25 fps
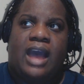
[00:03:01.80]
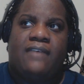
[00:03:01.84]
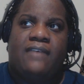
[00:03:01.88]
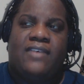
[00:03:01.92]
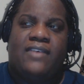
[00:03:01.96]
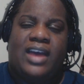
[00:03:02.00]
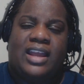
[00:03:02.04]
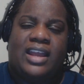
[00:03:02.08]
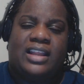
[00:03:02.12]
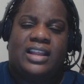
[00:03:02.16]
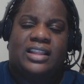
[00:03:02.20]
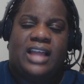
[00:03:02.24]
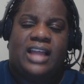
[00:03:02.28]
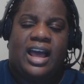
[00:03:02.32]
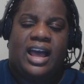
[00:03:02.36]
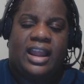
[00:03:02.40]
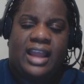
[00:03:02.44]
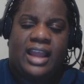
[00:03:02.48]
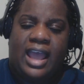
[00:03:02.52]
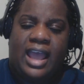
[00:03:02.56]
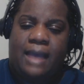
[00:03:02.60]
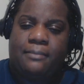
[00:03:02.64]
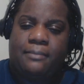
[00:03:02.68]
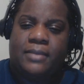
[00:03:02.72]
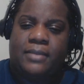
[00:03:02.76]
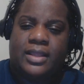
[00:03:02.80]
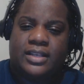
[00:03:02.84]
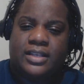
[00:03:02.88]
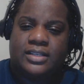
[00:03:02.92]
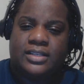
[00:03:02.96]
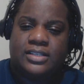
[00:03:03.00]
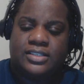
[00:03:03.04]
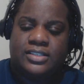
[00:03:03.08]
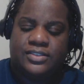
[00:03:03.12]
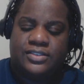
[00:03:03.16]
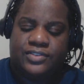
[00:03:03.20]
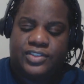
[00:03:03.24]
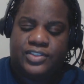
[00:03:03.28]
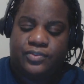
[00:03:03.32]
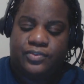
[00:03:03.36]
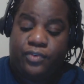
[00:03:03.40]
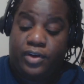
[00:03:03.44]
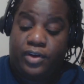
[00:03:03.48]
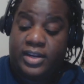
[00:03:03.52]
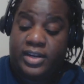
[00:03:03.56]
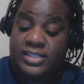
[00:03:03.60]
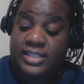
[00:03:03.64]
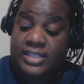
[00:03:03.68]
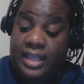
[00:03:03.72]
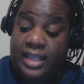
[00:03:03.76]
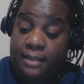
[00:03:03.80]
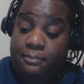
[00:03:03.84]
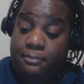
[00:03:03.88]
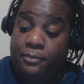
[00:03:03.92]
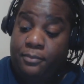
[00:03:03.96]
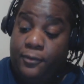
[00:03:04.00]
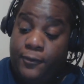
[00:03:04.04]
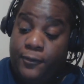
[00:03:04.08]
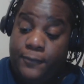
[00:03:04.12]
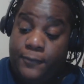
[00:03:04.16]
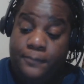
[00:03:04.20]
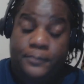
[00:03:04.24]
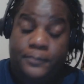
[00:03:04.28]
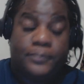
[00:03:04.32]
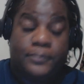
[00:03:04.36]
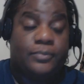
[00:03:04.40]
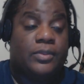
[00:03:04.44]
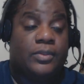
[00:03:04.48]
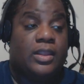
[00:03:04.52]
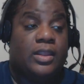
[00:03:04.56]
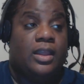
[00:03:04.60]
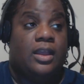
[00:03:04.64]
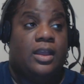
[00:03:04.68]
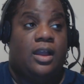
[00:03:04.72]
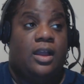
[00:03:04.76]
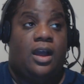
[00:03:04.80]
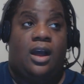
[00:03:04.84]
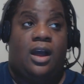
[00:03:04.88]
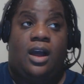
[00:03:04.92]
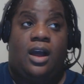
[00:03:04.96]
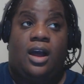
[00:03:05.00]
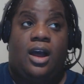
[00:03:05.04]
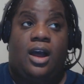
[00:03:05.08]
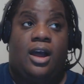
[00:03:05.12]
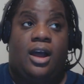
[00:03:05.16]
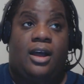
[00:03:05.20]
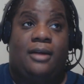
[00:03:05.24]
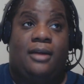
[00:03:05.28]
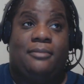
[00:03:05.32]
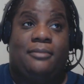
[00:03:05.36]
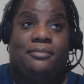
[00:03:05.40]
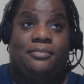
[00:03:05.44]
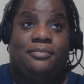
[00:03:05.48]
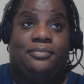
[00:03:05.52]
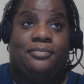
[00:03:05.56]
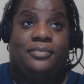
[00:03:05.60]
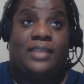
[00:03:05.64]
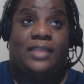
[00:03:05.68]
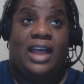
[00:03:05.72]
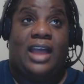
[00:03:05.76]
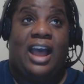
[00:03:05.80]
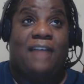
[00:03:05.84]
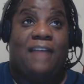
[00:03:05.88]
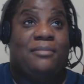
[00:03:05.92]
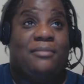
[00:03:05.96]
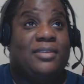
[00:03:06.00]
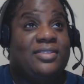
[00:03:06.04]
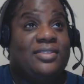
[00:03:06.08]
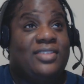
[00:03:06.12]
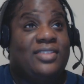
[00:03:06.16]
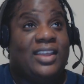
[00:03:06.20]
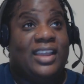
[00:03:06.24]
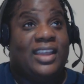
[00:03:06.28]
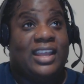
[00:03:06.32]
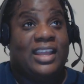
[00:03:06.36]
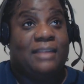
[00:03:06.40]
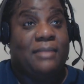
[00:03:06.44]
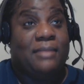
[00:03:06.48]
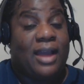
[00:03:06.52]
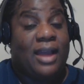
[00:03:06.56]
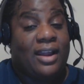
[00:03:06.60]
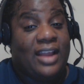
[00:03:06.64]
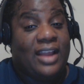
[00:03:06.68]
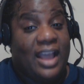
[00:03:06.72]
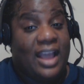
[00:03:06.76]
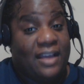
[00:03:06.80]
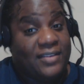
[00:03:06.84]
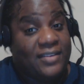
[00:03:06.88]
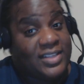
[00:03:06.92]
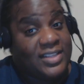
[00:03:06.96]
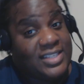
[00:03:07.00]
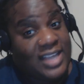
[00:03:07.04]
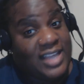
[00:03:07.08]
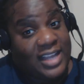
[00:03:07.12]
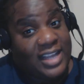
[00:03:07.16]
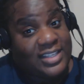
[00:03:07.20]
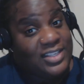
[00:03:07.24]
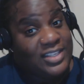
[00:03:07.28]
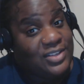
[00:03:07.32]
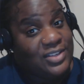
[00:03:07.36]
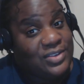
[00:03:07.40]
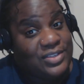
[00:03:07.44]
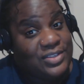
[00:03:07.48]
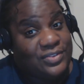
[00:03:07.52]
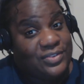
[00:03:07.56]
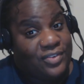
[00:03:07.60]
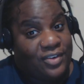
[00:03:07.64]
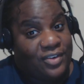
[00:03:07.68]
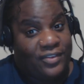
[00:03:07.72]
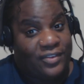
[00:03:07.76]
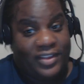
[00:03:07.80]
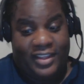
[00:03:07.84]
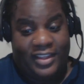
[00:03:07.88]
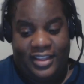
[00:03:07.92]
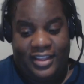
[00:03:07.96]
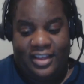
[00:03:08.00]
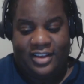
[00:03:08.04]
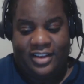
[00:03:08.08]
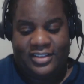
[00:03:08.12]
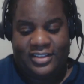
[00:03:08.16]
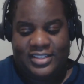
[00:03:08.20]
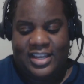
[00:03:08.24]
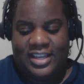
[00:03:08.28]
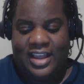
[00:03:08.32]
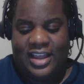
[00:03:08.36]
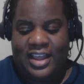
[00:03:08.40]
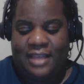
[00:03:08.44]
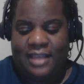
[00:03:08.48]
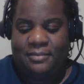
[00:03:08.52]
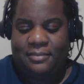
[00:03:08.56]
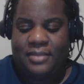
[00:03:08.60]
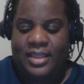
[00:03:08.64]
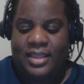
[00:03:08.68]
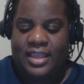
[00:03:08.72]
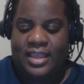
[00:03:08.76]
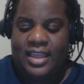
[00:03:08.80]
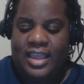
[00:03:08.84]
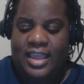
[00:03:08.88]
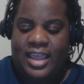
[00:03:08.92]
I've had a lot happen. For example, I've been thinking about having tattoos for a really long time.